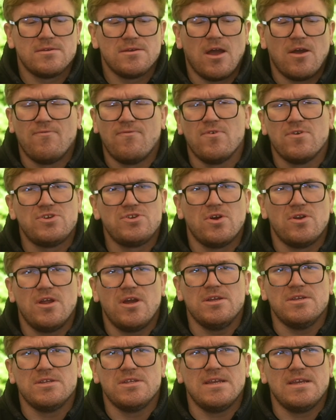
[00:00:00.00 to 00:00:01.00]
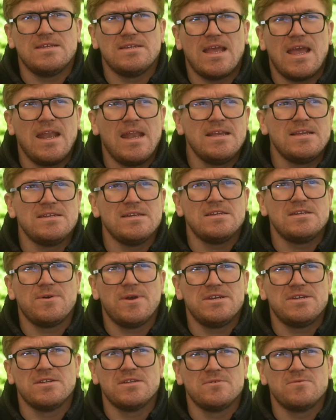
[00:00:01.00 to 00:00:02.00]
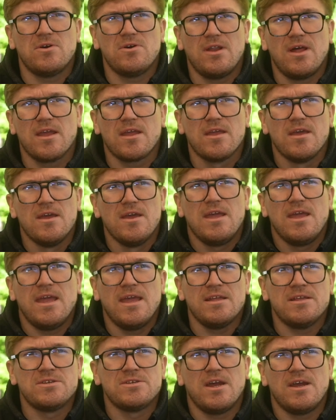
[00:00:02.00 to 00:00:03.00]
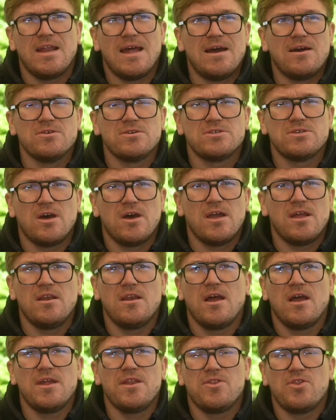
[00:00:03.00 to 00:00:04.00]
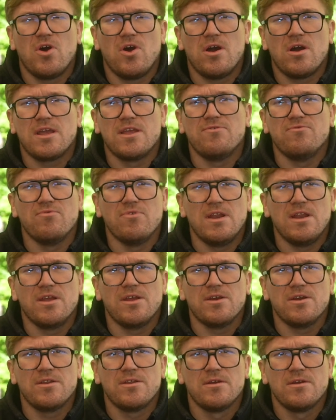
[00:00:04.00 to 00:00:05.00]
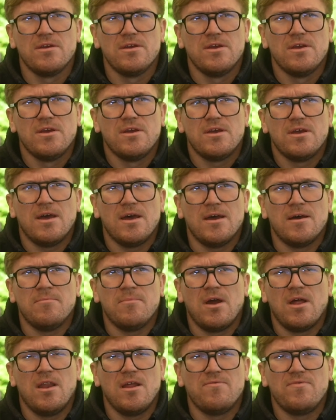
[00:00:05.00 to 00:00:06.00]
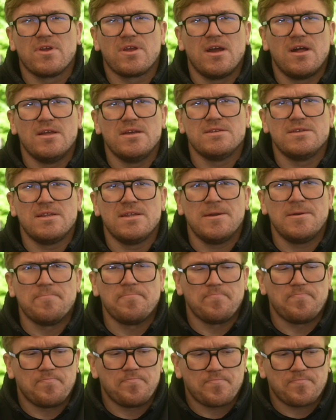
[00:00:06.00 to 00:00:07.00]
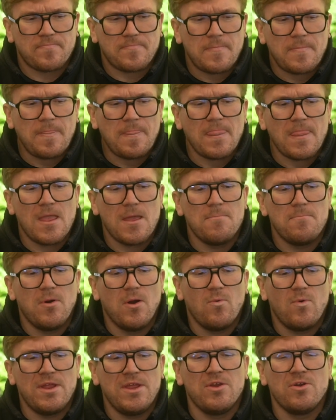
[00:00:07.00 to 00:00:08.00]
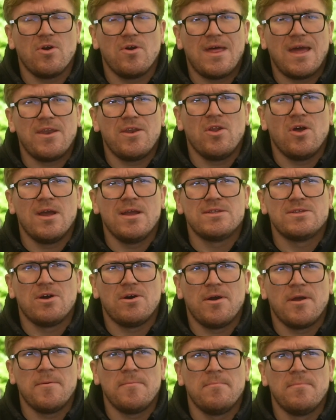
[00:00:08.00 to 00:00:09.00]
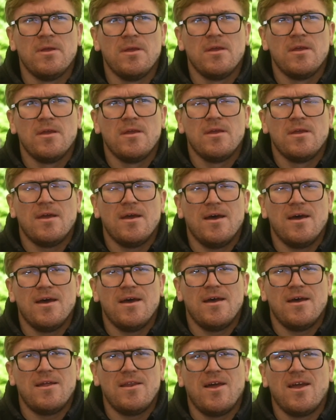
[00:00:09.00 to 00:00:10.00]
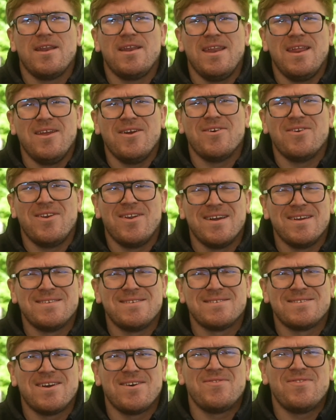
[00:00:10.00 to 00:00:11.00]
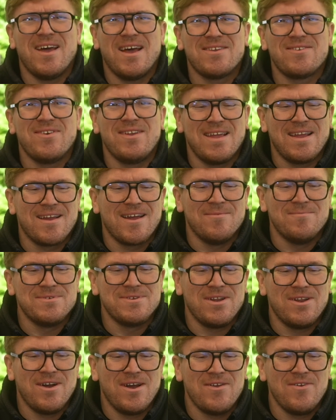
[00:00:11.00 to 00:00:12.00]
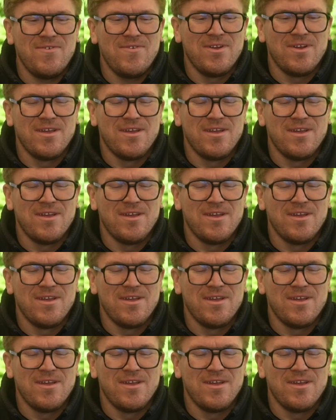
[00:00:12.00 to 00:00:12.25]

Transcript: I've shot loads of these. Any situation as well, like inside, outside, light, dark is really good. I love the colors in it. But when you got that nighttime, like neon lights and stuff, that's when it comes alive.